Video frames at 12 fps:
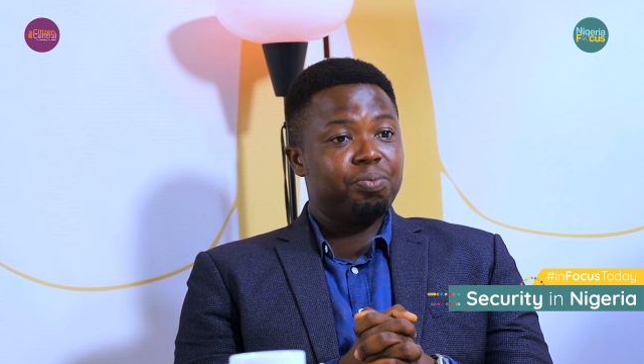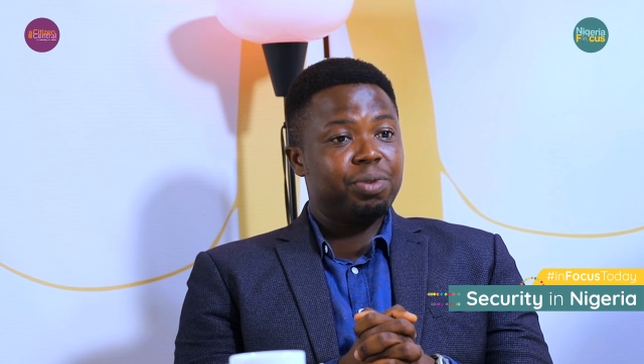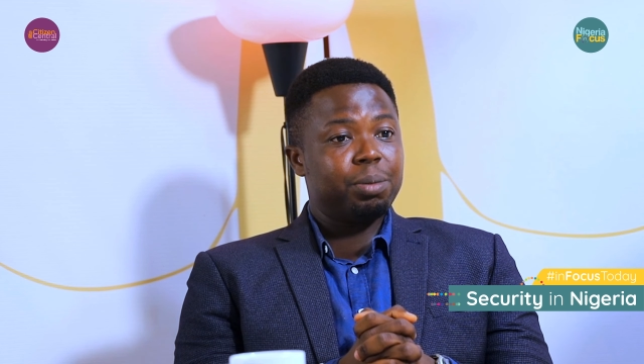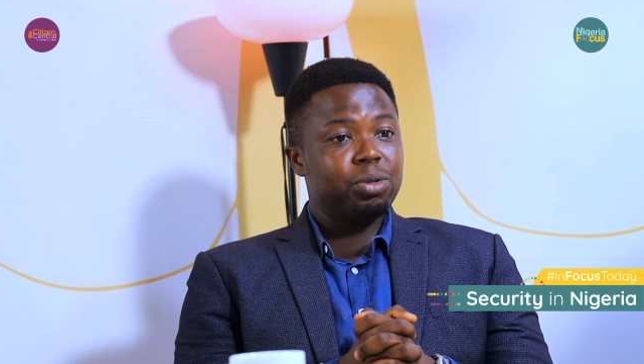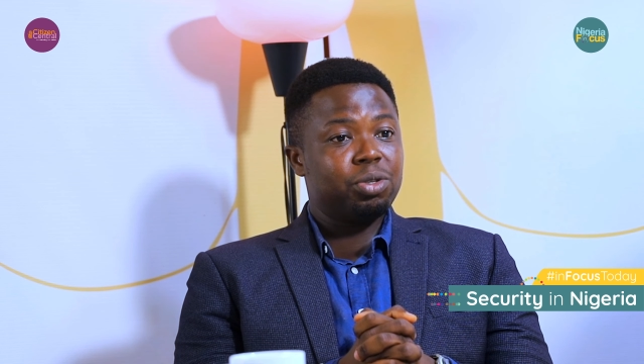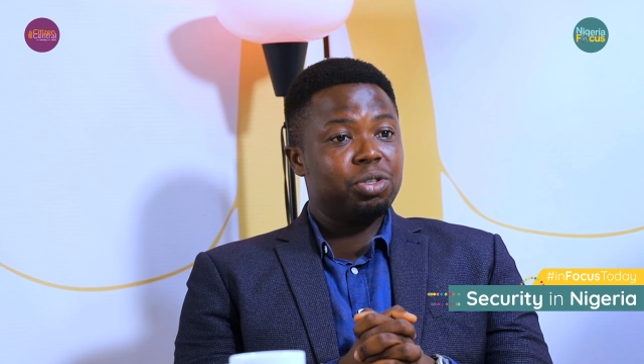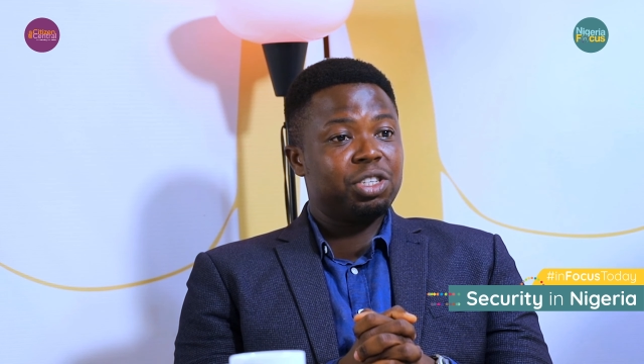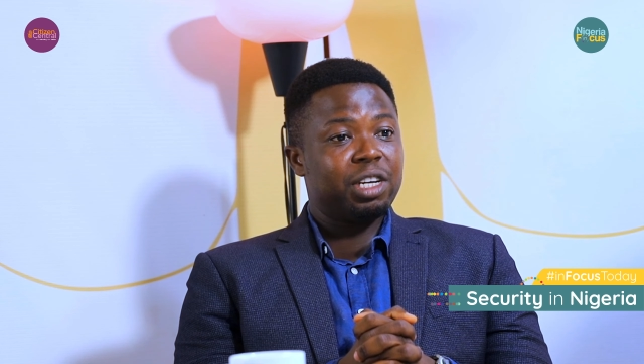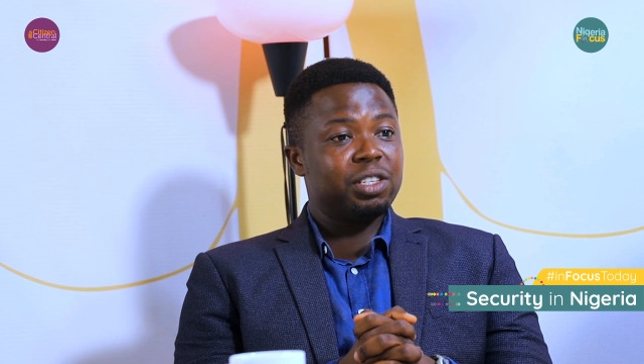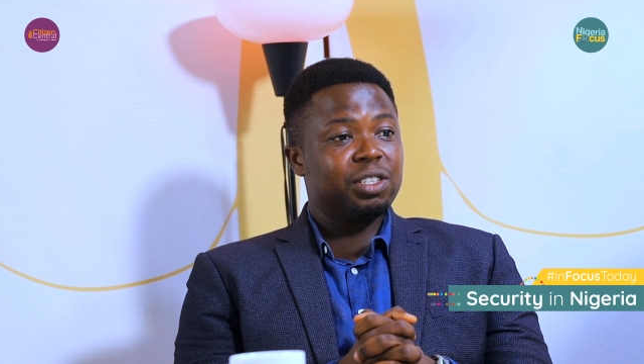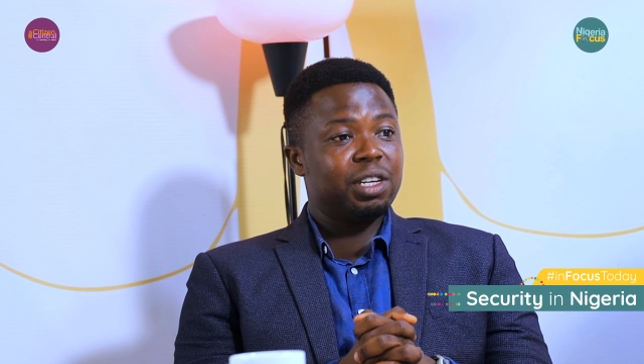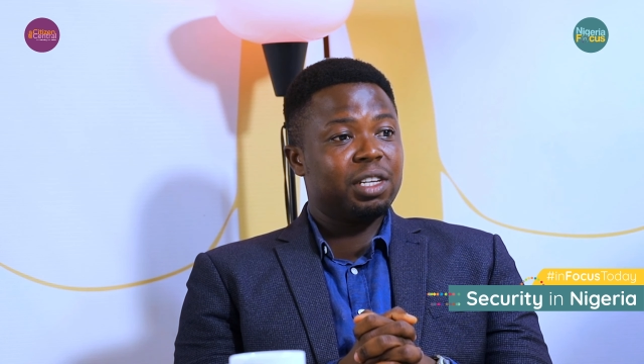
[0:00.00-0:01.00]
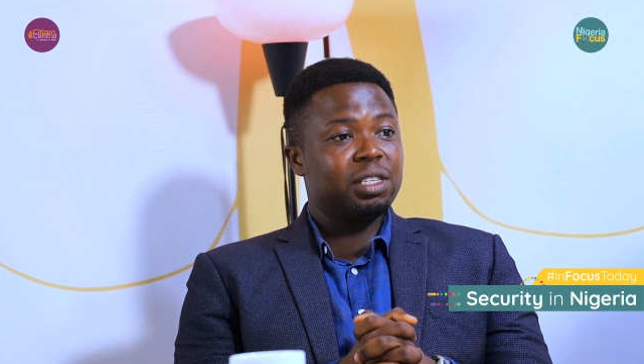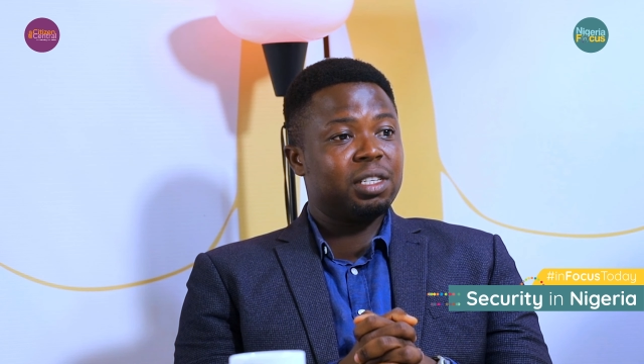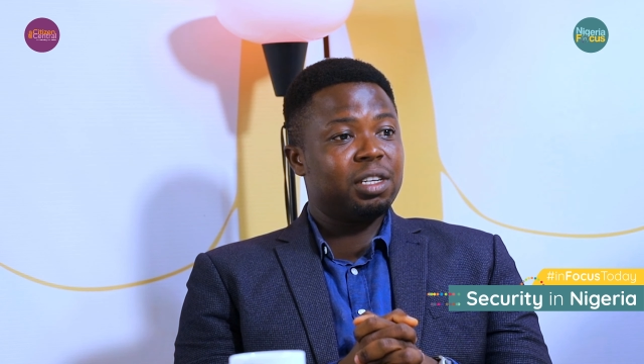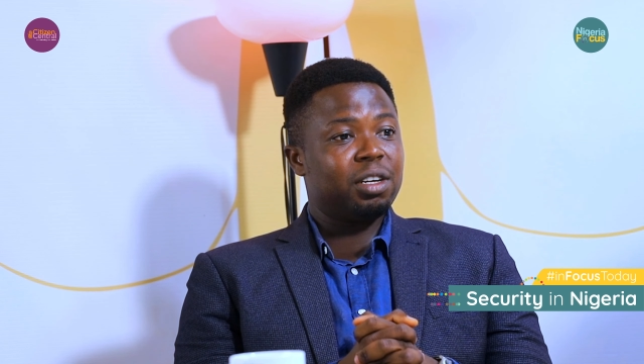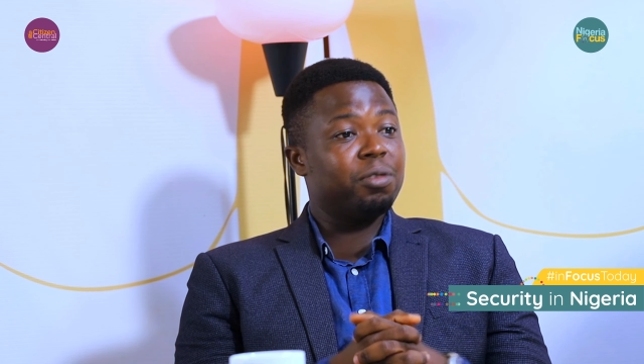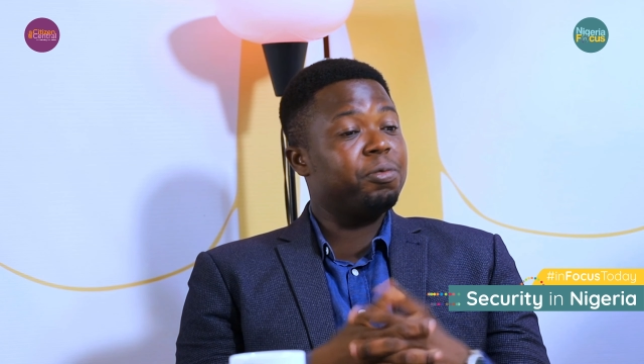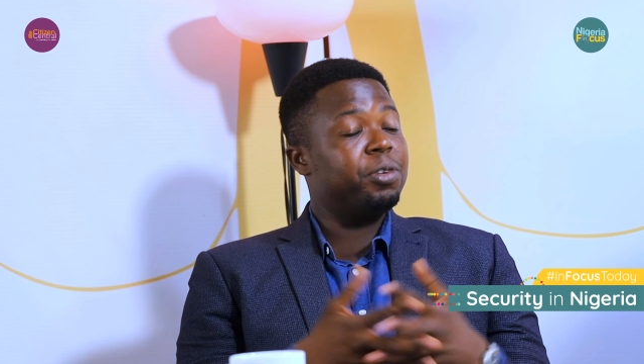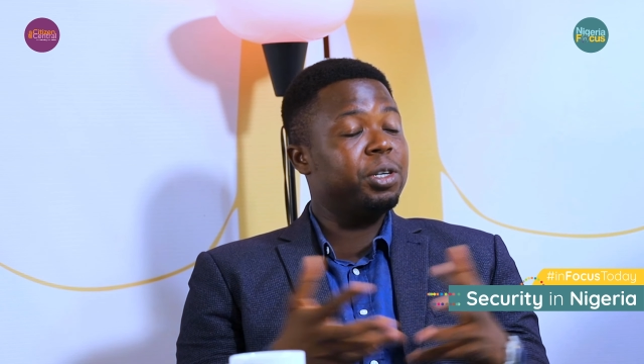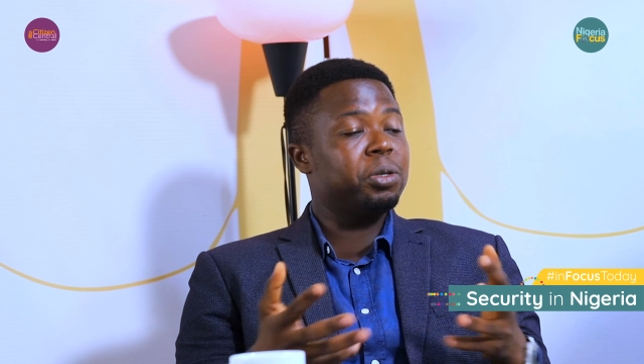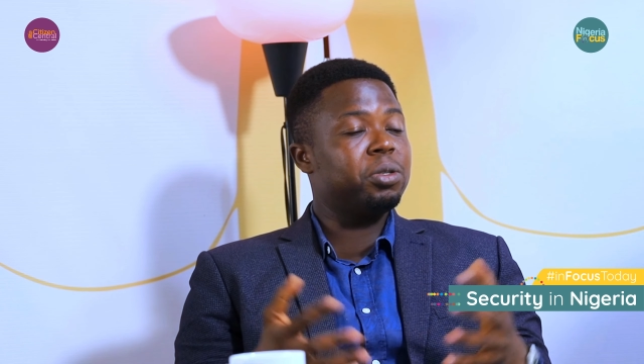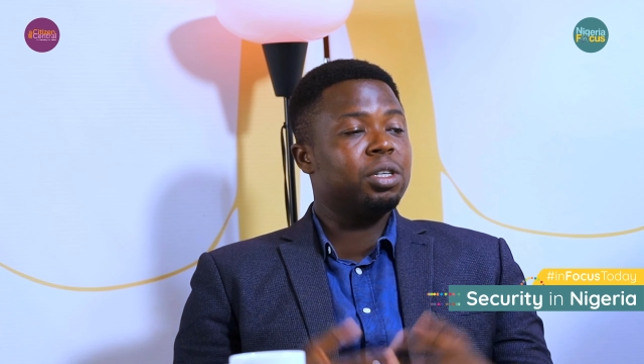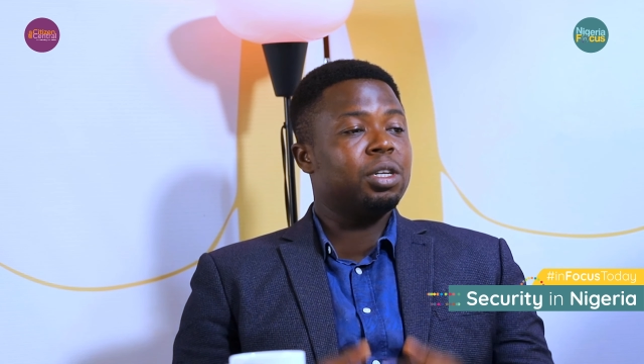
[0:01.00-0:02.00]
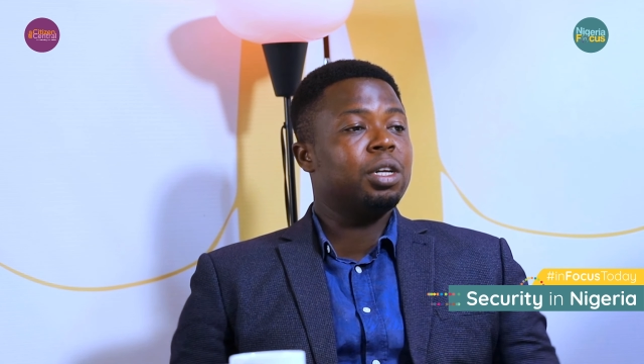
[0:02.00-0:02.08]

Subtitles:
able to share is that on field,